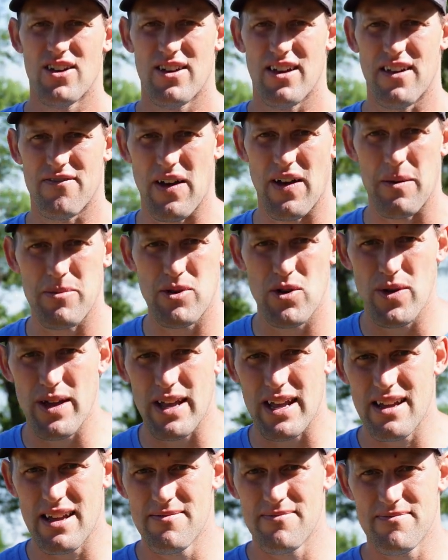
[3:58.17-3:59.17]
If I'm
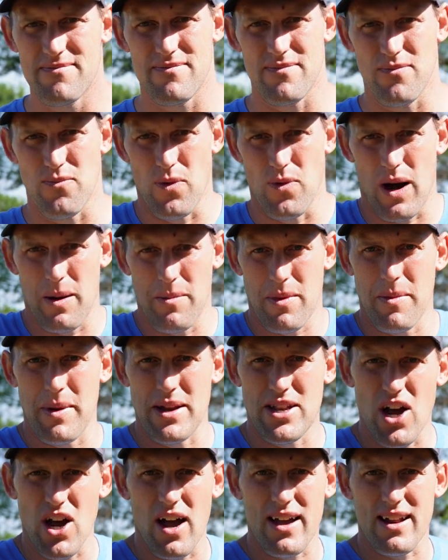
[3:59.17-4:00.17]
doing what I'm going to be
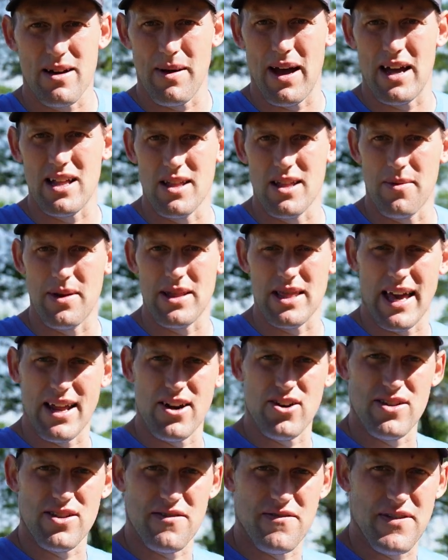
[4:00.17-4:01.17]
talking about a little bit
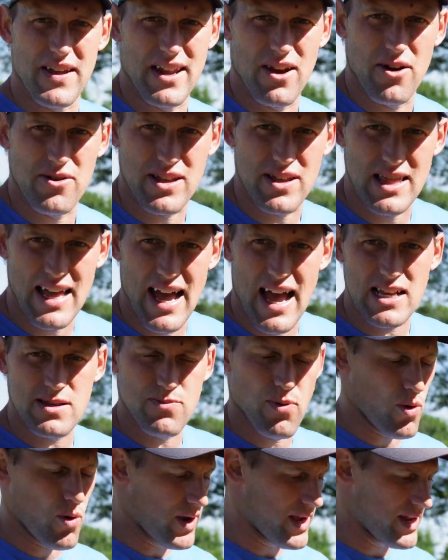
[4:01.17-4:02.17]
later in the video, the last
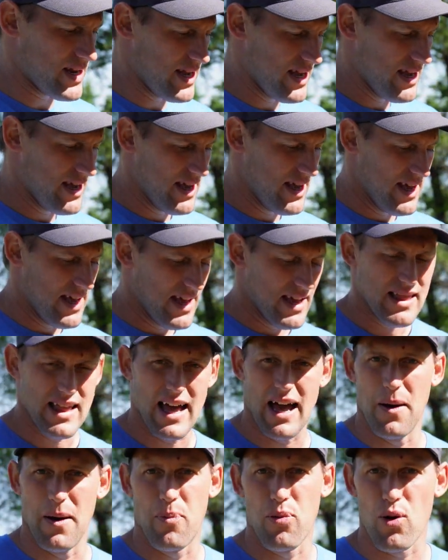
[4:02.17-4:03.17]
point,
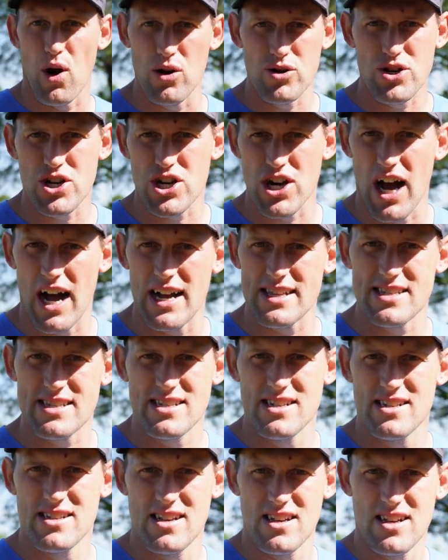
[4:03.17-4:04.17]
approach shots,
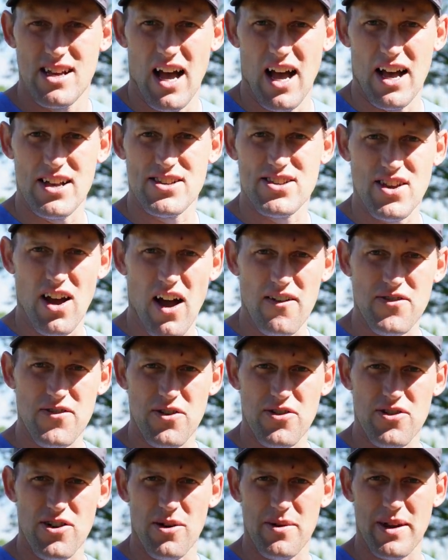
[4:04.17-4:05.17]
softer
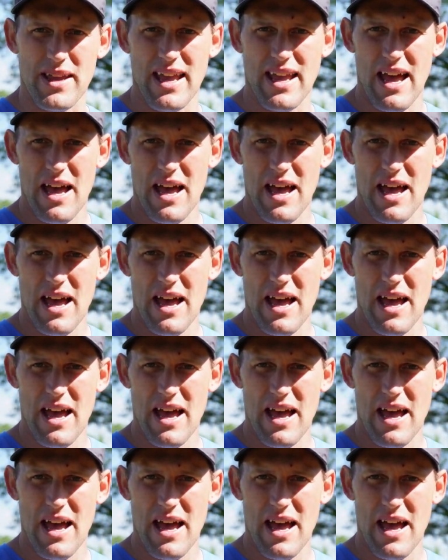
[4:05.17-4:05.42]
throwing,